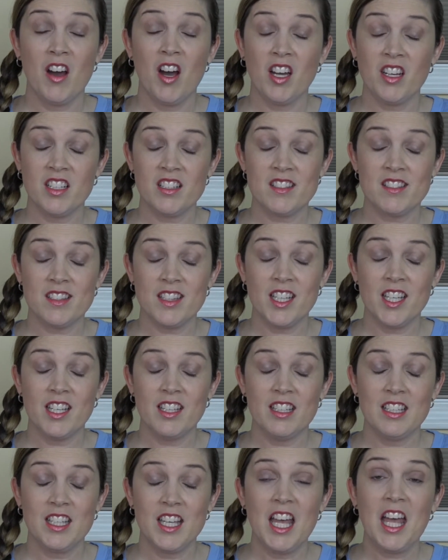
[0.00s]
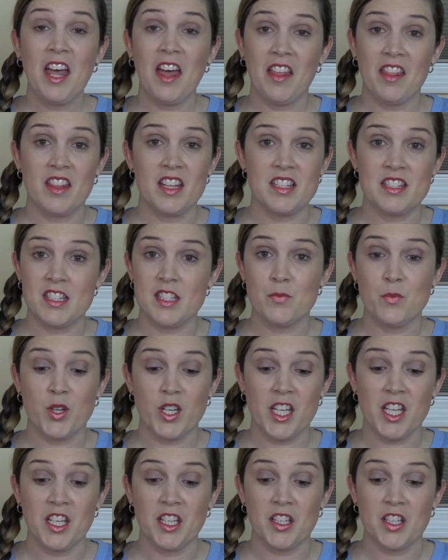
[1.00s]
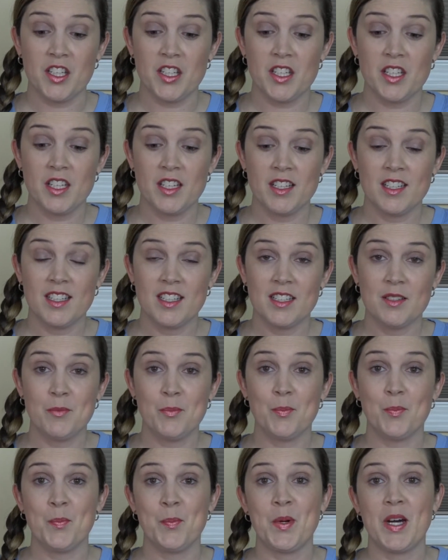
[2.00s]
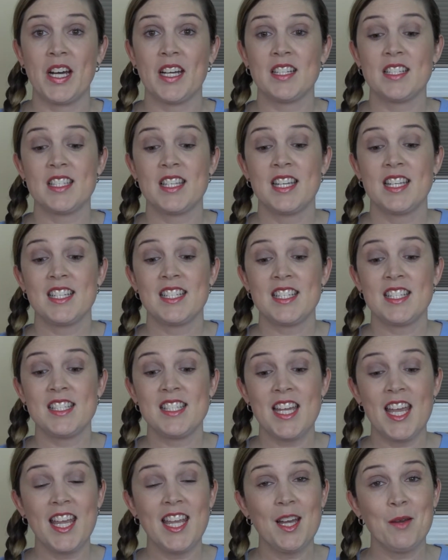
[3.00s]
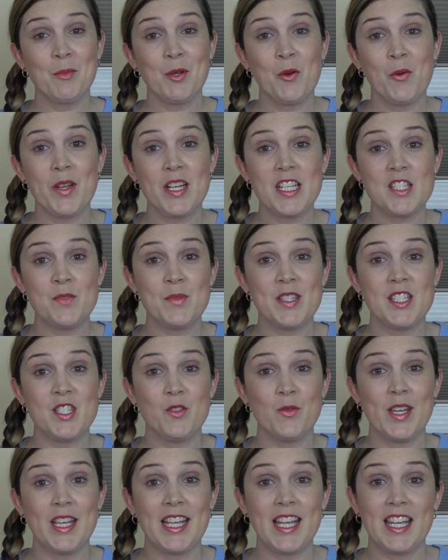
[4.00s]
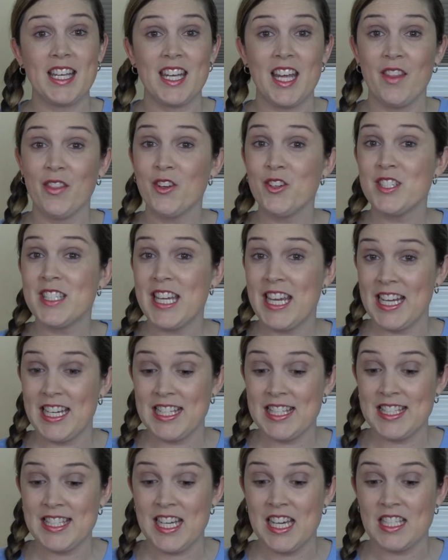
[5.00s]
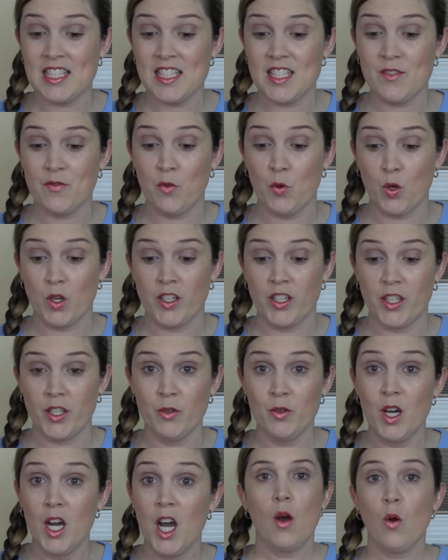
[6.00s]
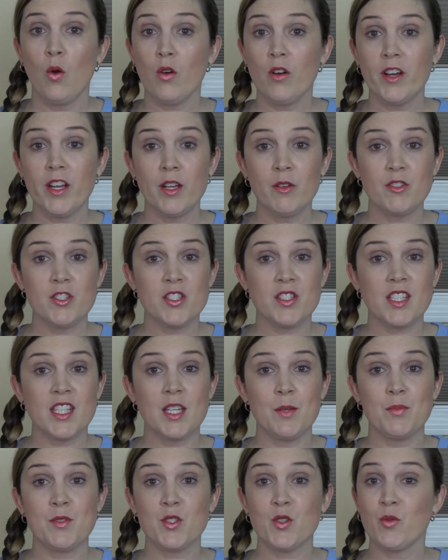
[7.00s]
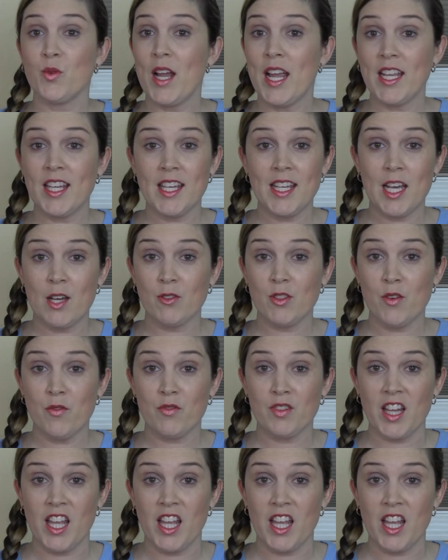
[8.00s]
honestly, this is pretty good. But today I'm going to be doing another taste test for you. Oreo just keeps cranking out the